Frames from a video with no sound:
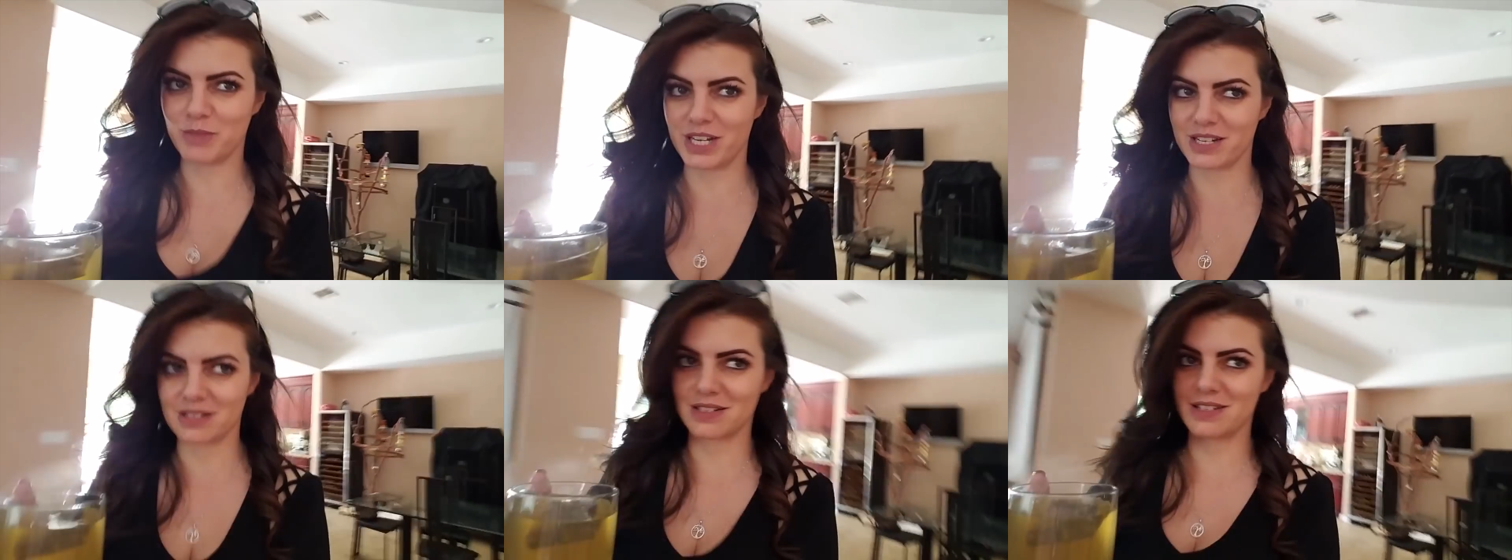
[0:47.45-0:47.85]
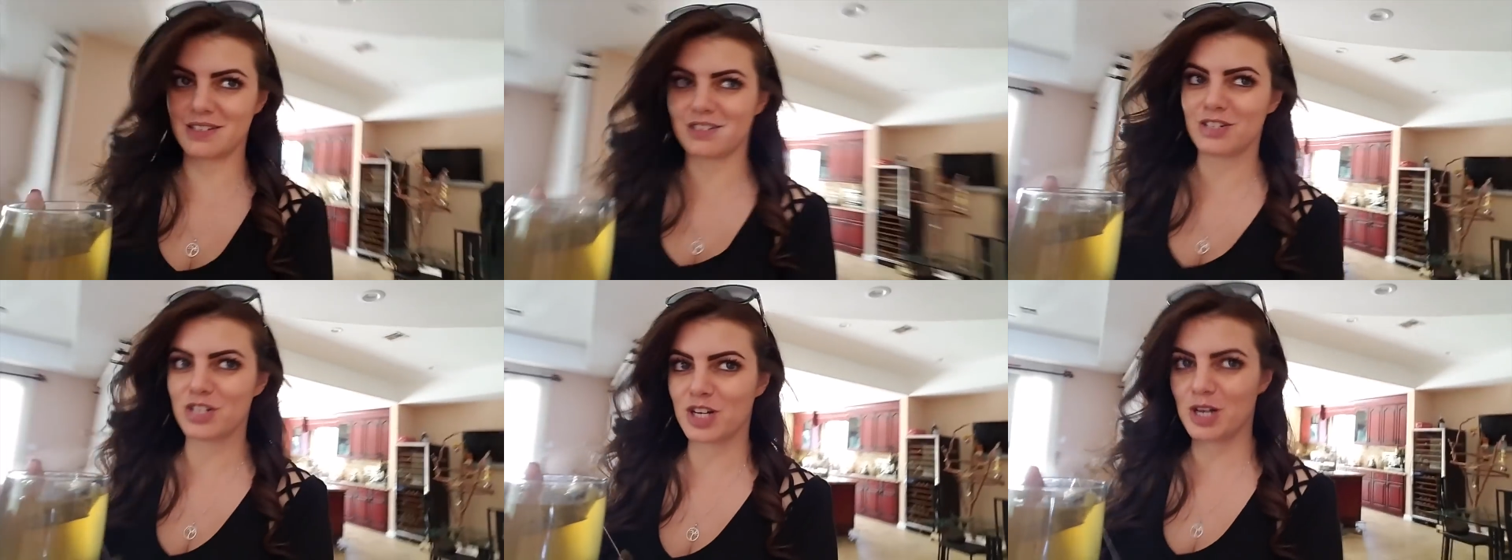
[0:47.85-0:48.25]
my
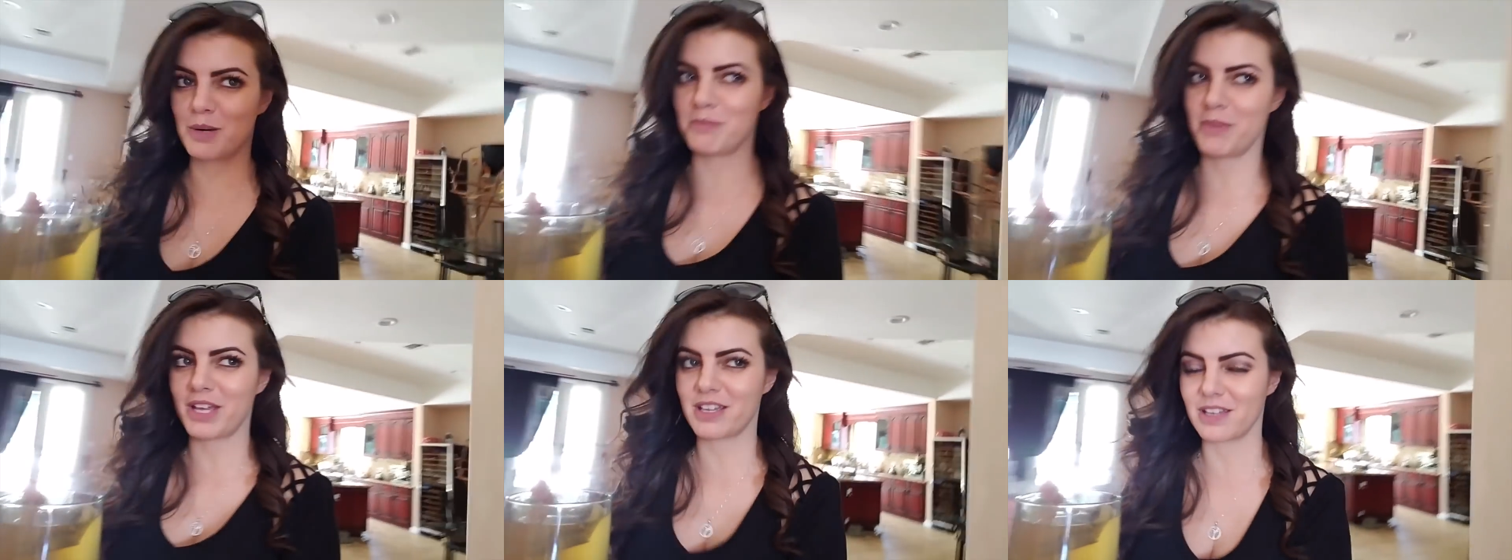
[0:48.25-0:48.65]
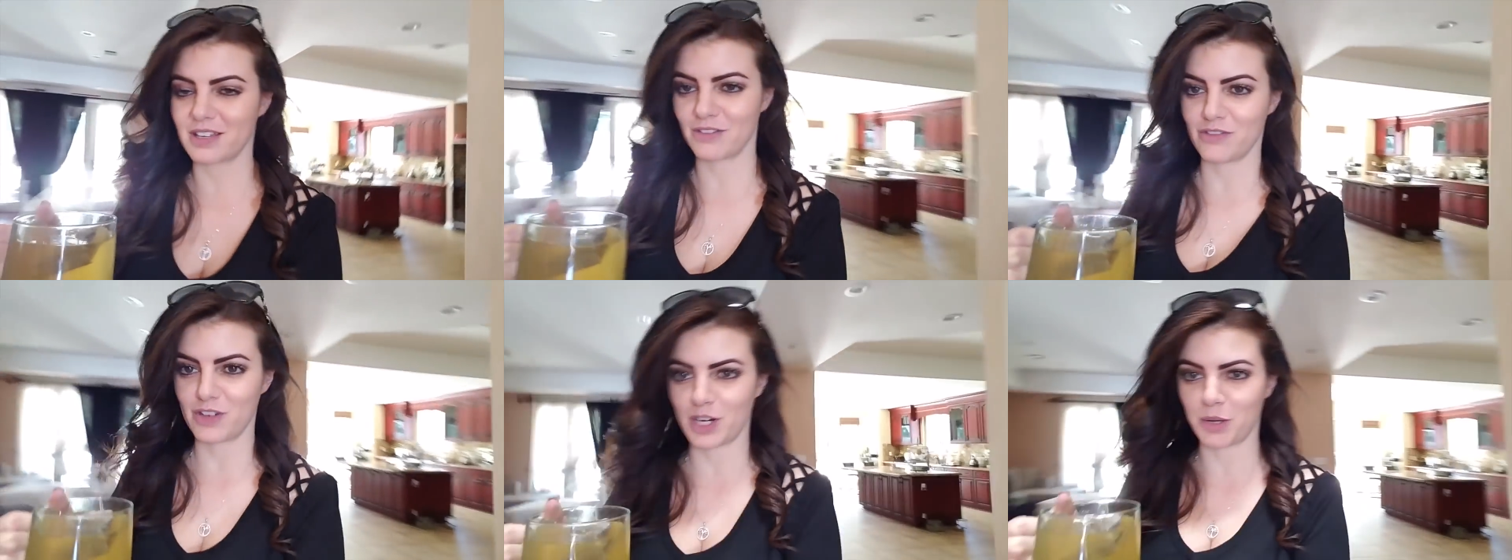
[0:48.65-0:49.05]
sister
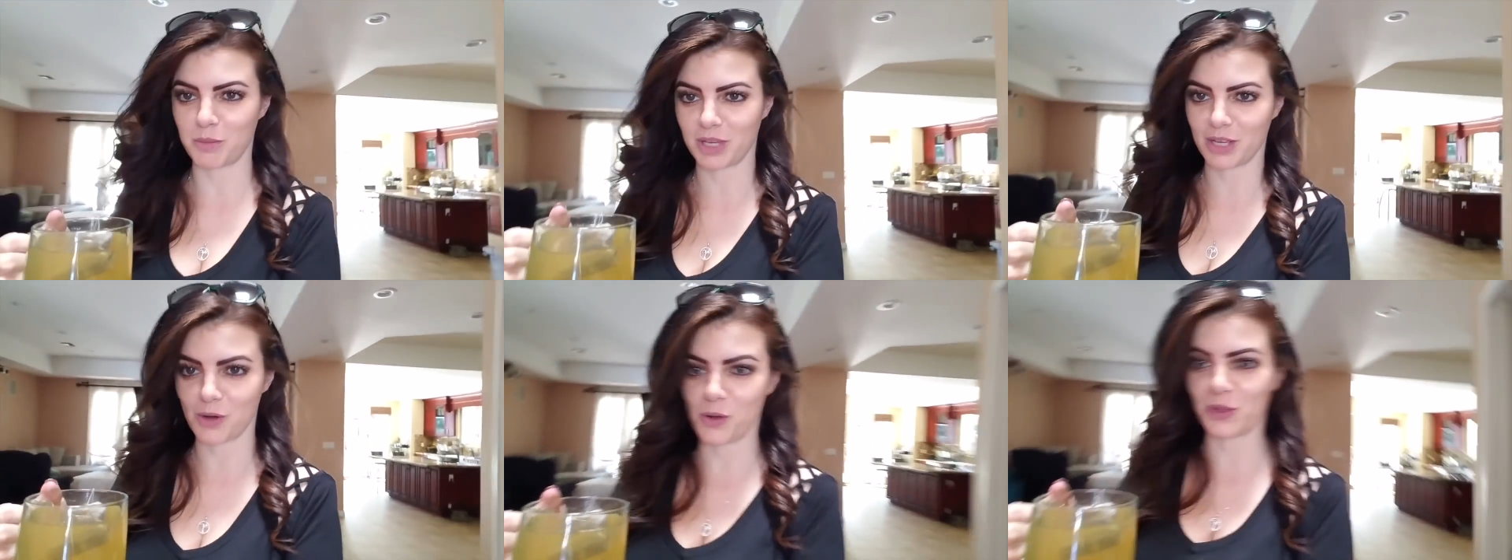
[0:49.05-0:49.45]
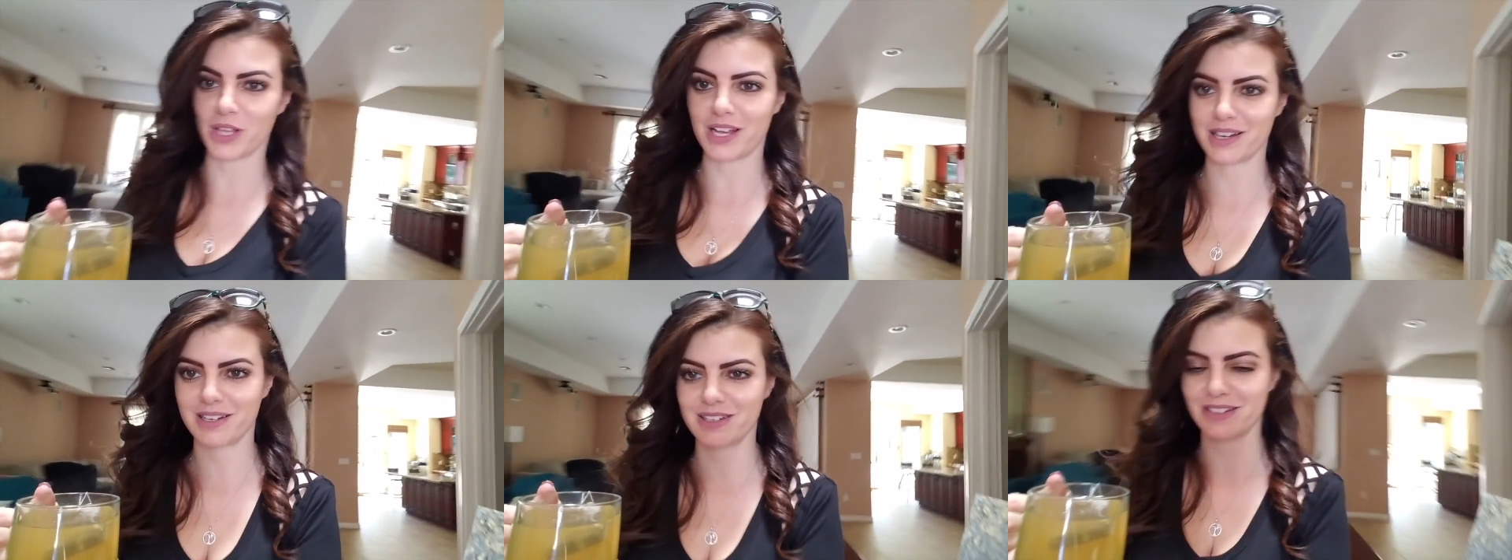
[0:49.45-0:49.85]
making fun of me. Hold
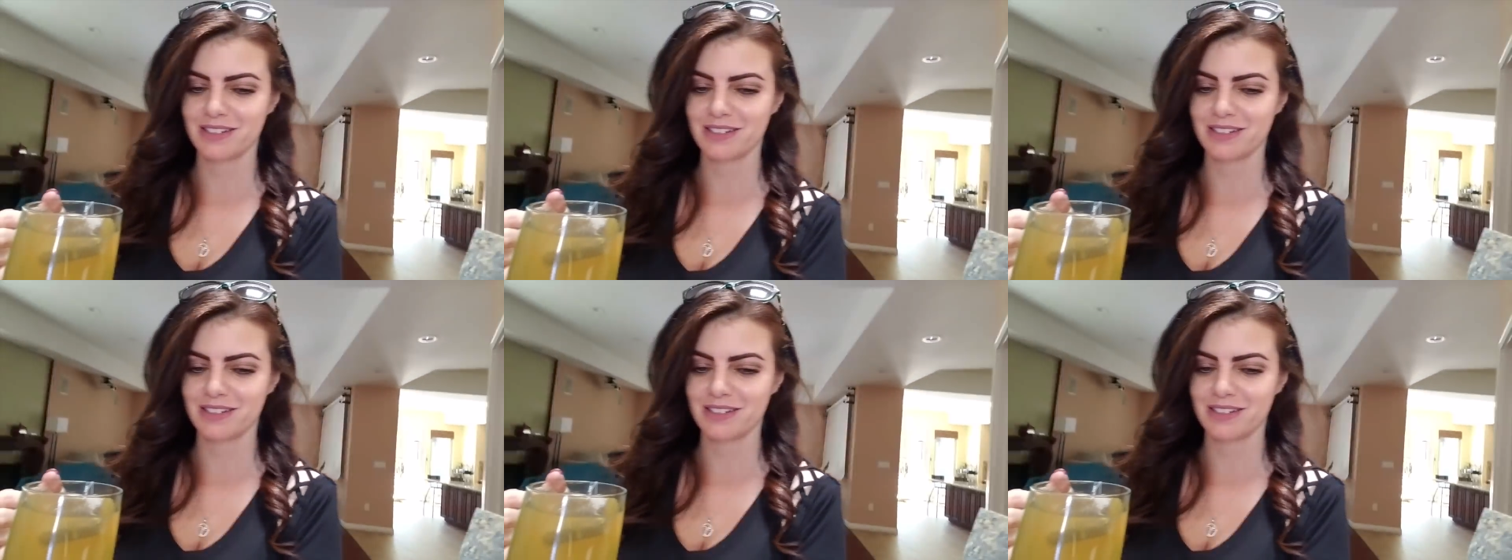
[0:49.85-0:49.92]
on.